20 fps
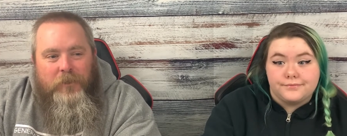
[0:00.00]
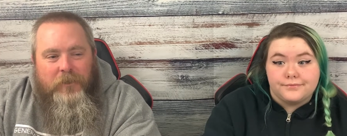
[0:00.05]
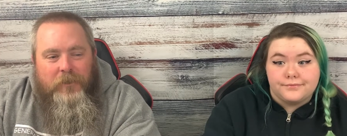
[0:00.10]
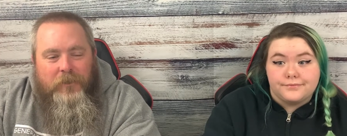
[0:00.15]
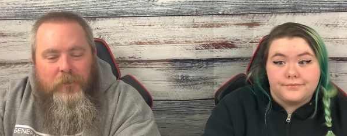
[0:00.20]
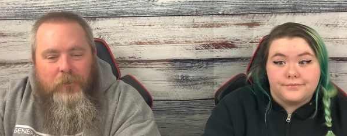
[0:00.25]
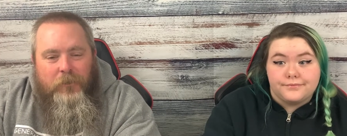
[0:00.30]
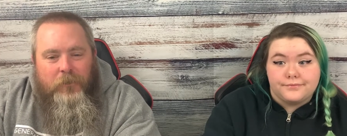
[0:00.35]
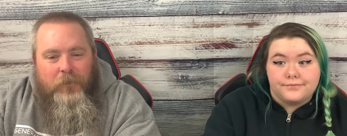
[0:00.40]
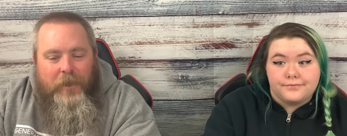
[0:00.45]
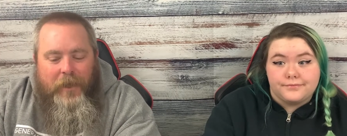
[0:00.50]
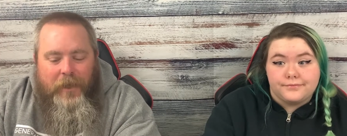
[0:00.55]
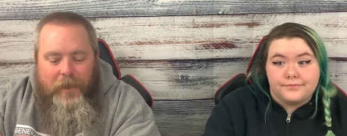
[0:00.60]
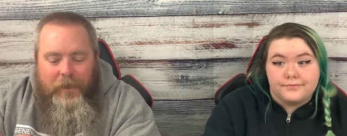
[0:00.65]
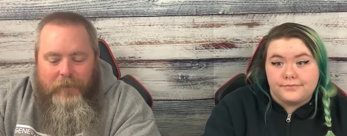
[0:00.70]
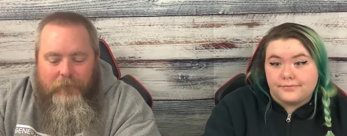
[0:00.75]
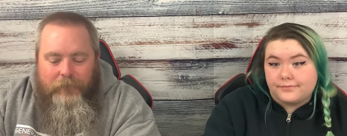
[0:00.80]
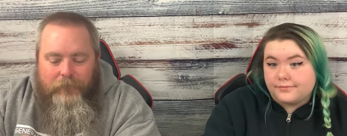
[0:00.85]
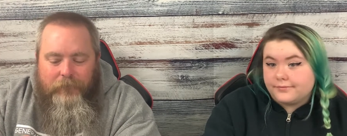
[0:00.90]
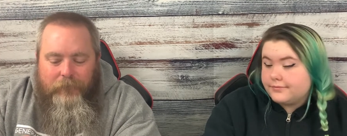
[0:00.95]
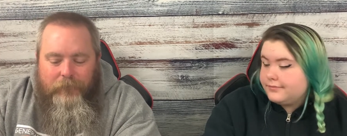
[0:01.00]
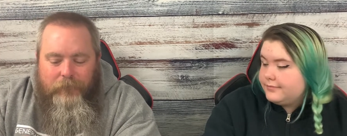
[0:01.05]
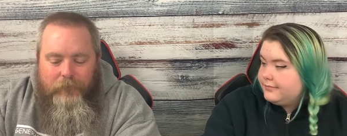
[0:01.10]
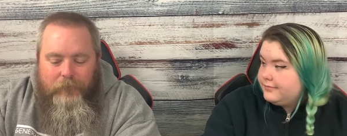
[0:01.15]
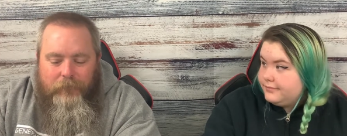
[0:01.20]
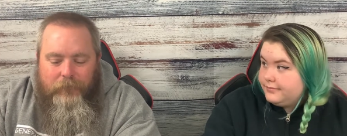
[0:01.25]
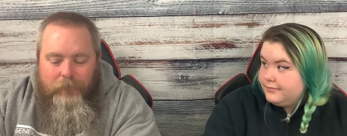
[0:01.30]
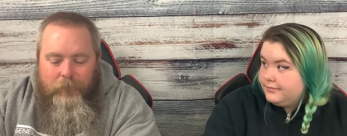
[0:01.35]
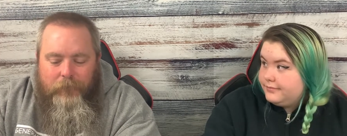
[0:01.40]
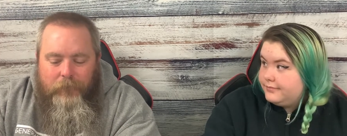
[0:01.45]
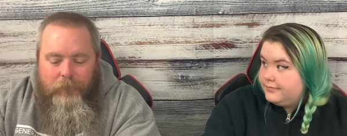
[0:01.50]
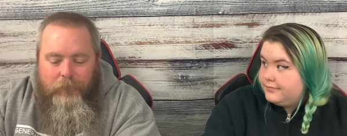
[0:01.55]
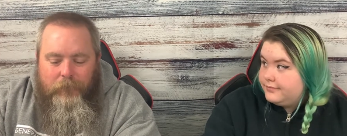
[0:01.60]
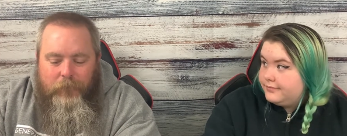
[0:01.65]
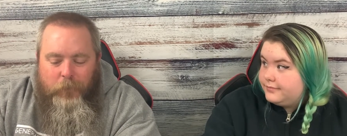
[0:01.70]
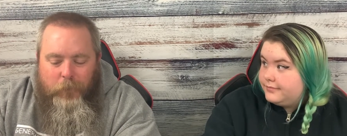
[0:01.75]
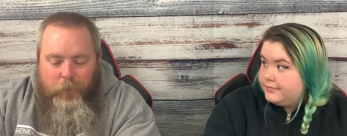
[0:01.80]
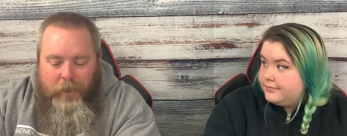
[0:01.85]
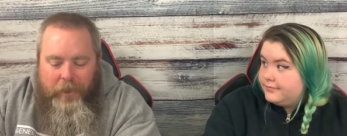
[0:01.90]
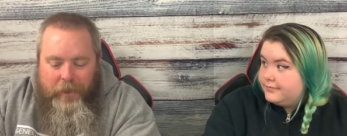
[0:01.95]
Speaker 1: So you got
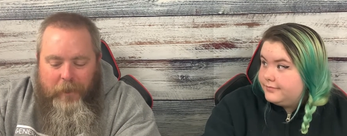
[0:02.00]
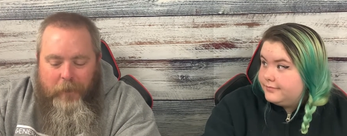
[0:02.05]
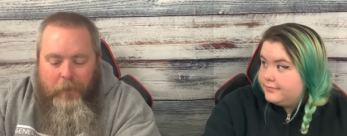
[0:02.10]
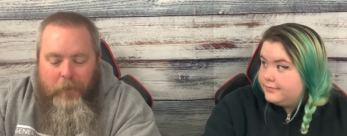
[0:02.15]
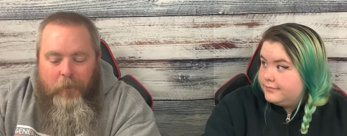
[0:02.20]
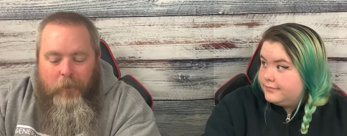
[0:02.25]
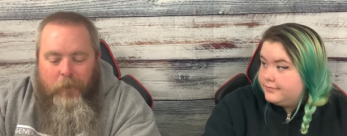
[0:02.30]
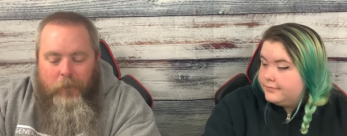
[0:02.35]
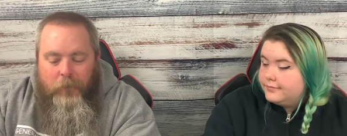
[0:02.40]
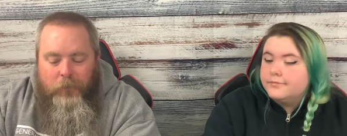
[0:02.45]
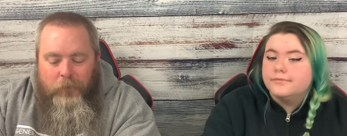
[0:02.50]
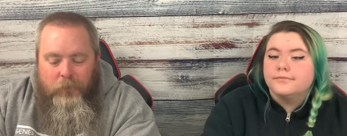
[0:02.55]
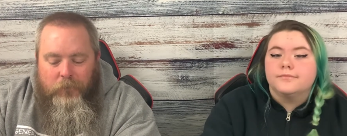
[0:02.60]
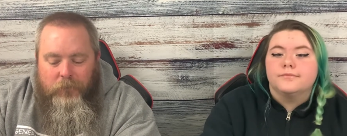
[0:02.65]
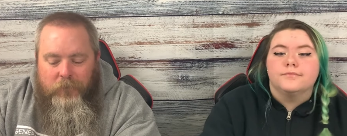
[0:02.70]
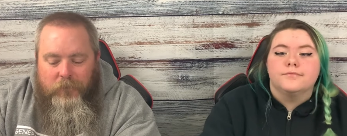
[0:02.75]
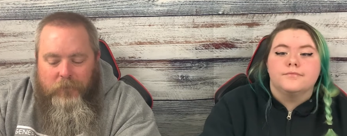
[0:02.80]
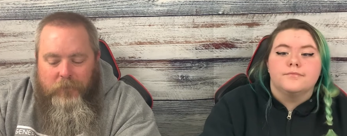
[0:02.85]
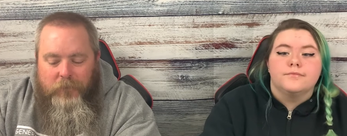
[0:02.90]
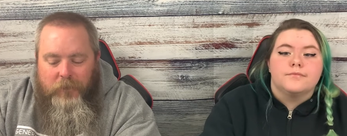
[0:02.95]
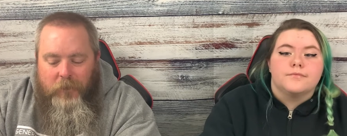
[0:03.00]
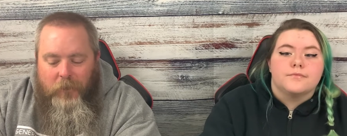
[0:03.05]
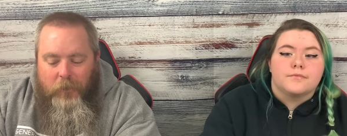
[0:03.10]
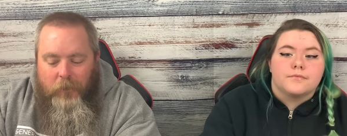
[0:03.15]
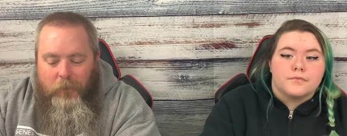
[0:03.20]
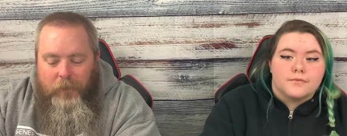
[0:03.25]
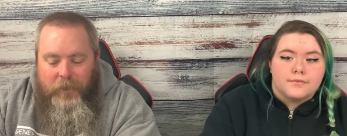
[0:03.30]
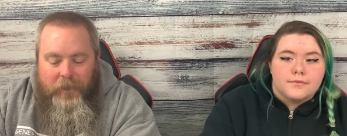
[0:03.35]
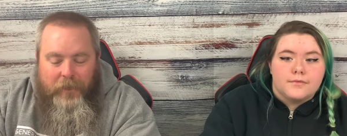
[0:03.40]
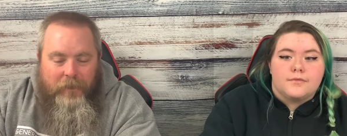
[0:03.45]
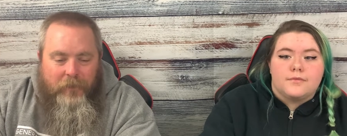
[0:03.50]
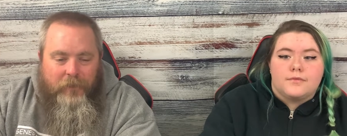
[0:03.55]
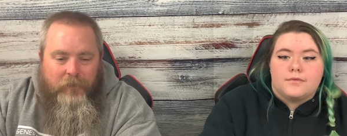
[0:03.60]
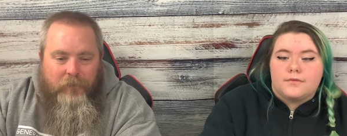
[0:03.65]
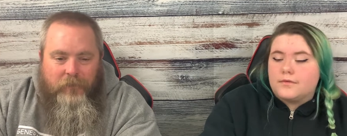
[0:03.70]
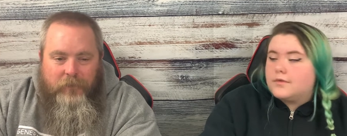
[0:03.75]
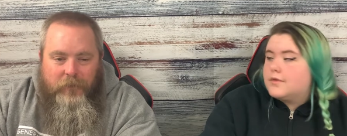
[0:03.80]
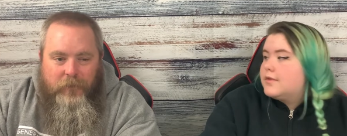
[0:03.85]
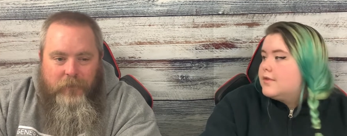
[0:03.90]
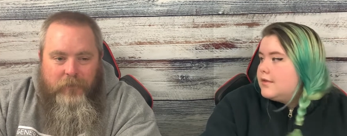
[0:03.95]
Green Arrow, whose show
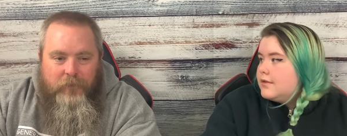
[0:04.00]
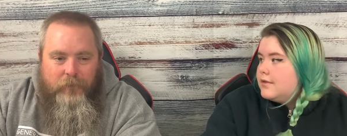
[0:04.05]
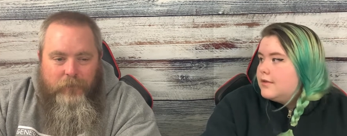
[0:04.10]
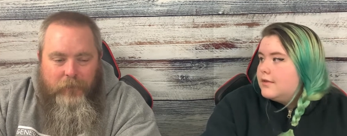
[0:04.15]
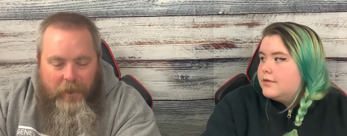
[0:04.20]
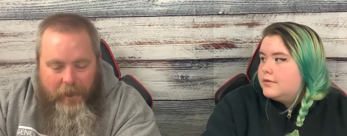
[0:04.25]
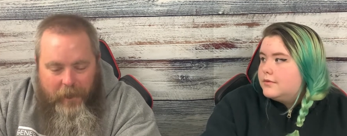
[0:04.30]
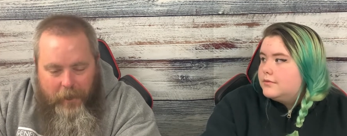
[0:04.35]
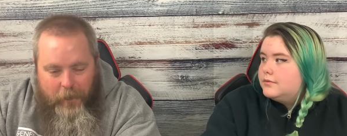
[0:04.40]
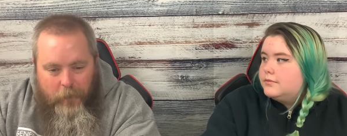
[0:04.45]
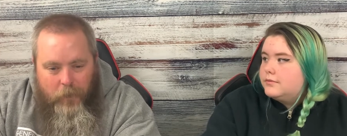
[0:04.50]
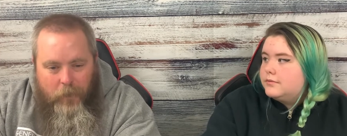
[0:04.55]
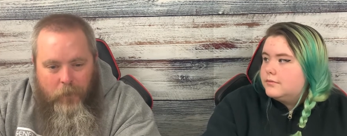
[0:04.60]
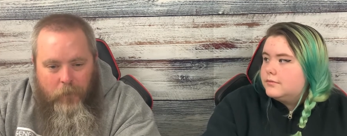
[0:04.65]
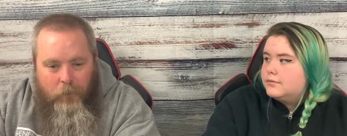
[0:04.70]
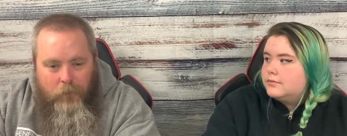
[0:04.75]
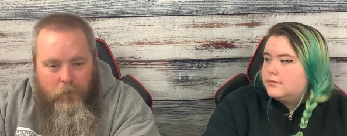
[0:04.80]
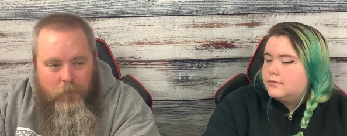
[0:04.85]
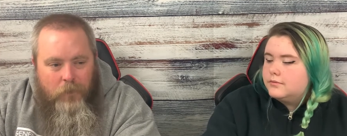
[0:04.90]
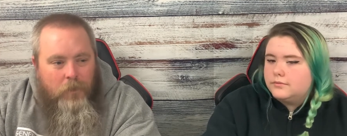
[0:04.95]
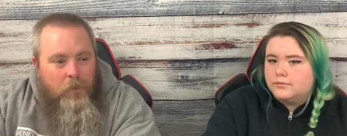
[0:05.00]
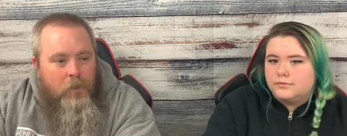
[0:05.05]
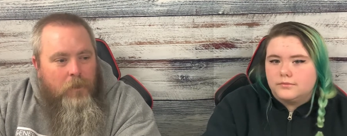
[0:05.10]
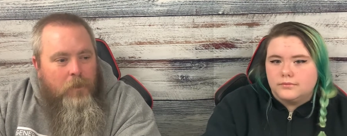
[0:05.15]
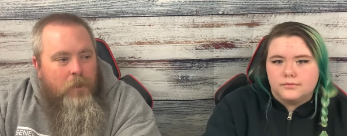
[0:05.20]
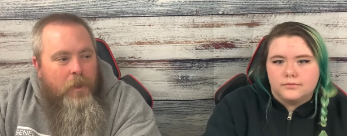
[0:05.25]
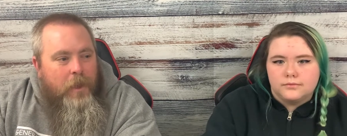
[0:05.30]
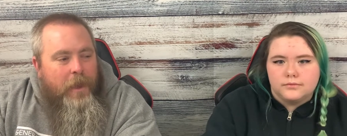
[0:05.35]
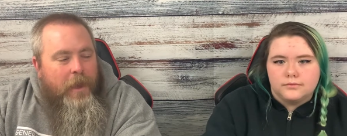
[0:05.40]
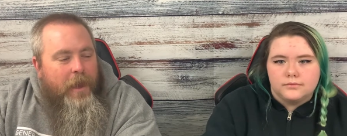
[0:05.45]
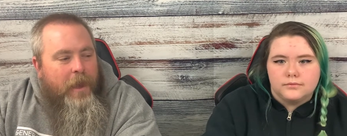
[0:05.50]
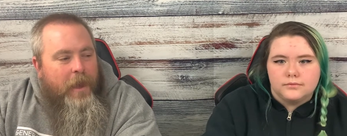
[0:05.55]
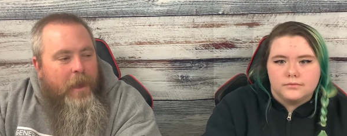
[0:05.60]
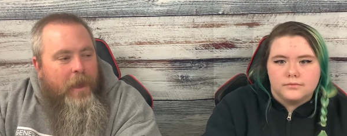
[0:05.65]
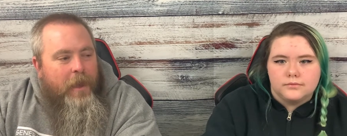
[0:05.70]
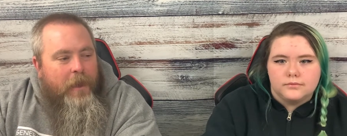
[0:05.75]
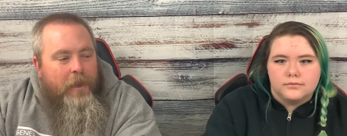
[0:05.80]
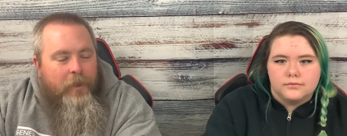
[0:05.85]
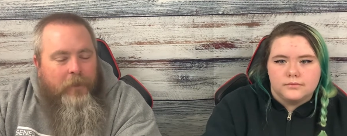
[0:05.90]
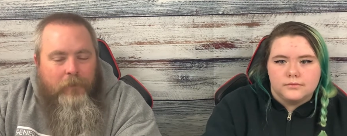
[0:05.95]
is just the Arrow,
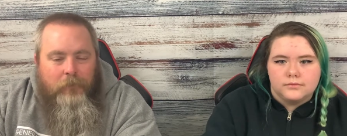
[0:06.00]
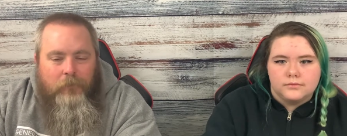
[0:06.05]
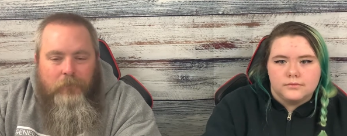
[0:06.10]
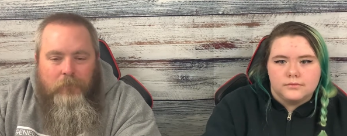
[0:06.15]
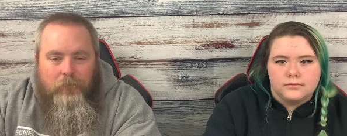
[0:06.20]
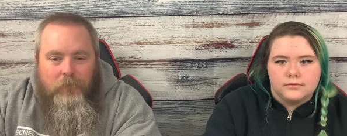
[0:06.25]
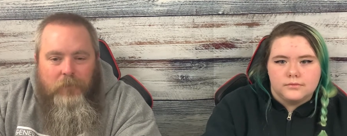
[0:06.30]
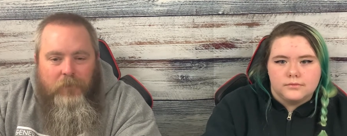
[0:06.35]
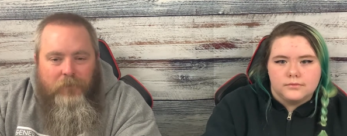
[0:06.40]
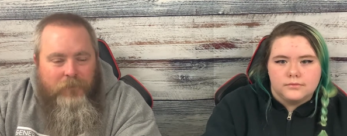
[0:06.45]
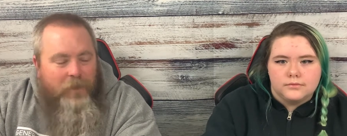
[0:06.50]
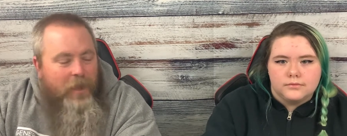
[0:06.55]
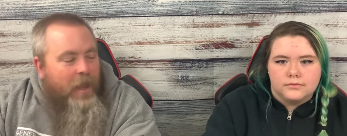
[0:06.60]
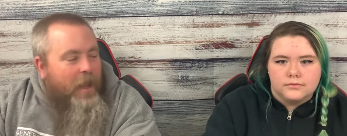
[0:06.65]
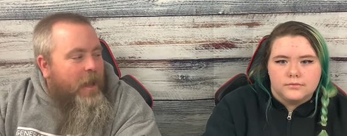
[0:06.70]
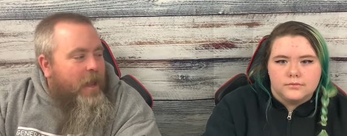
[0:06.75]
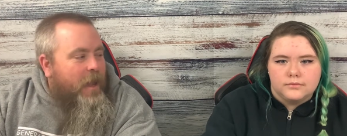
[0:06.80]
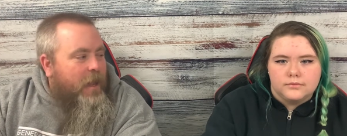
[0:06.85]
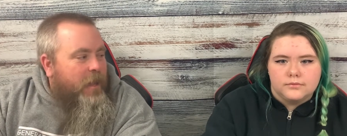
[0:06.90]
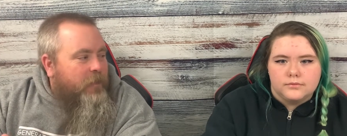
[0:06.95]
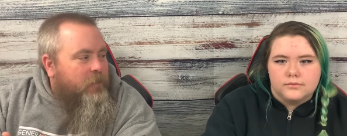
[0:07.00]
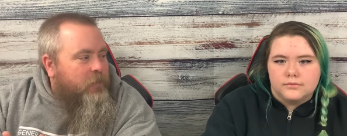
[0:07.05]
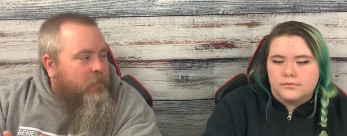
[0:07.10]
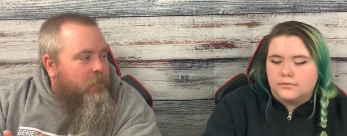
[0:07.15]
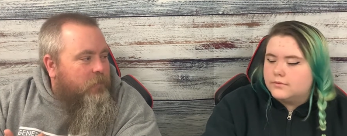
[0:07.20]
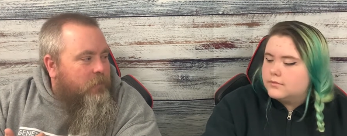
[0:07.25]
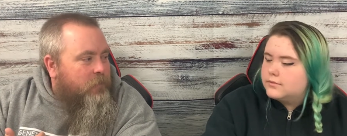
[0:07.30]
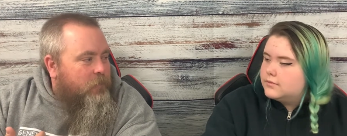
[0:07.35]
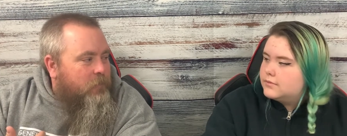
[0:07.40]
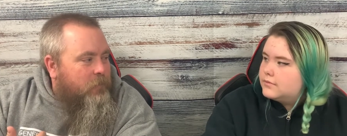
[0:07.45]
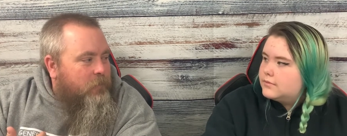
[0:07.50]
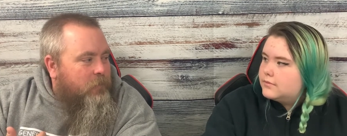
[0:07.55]
and The Flash,